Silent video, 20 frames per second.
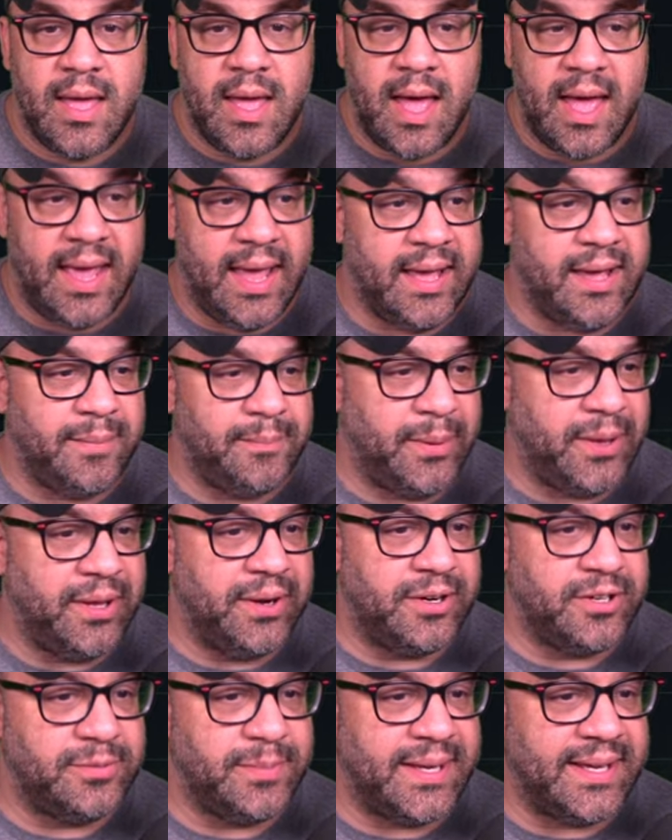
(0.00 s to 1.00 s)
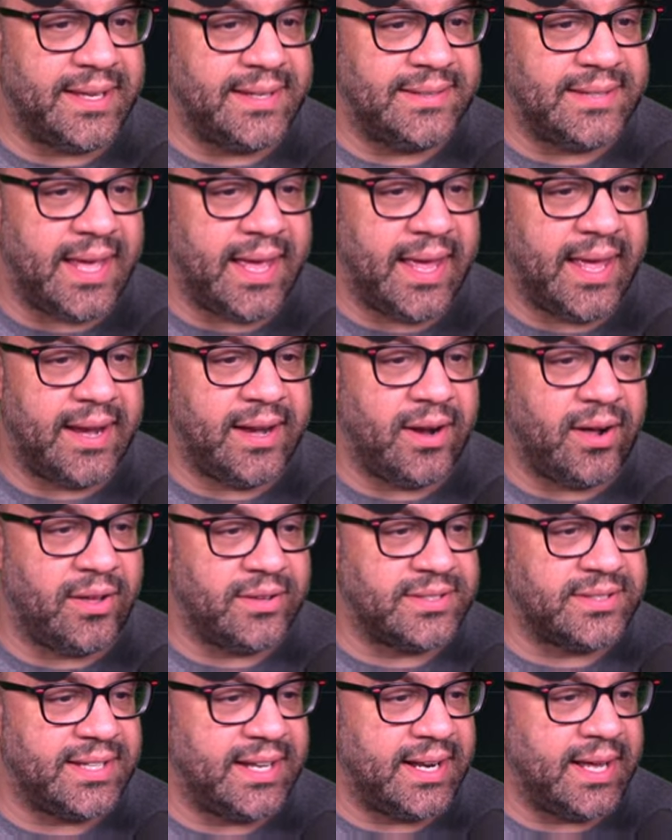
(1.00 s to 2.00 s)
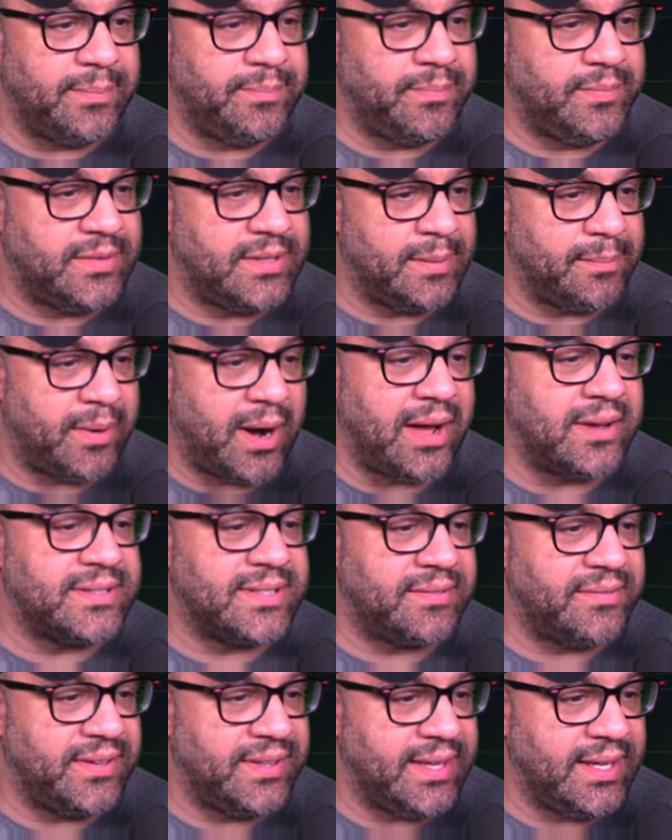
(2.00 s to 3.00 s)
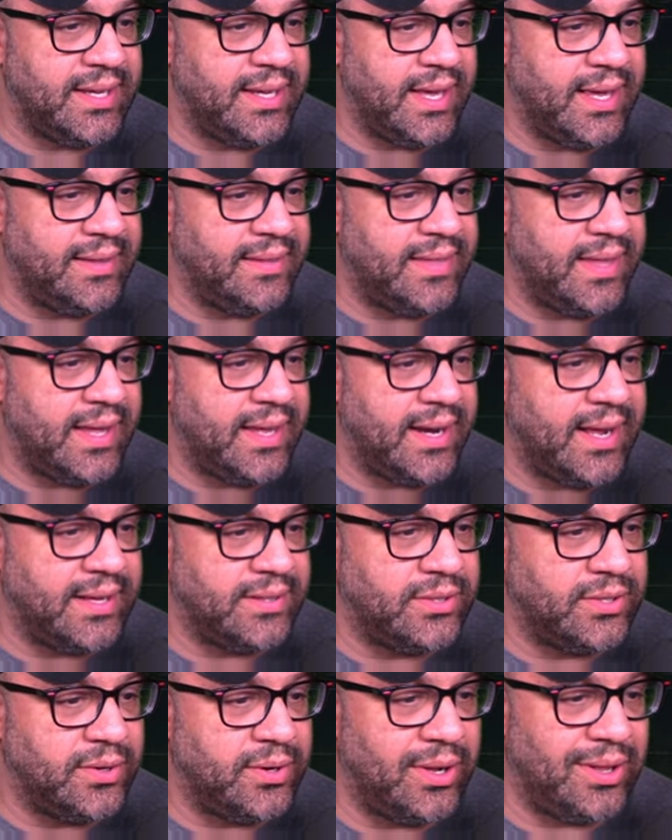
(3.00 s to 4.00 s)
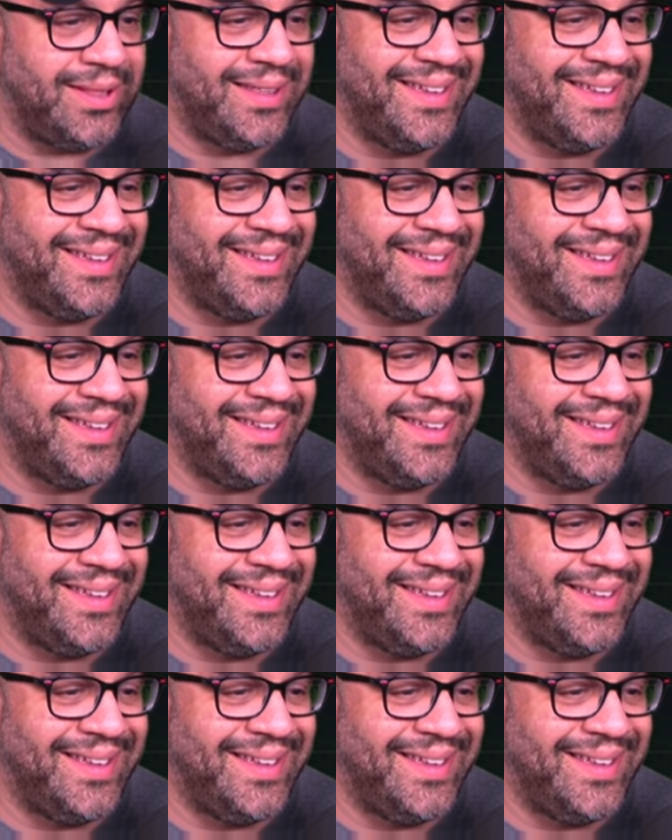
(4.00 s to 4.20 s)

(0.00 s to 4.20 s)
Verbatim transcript: I hate computers because I had it all set up to browse everything, and then I totally,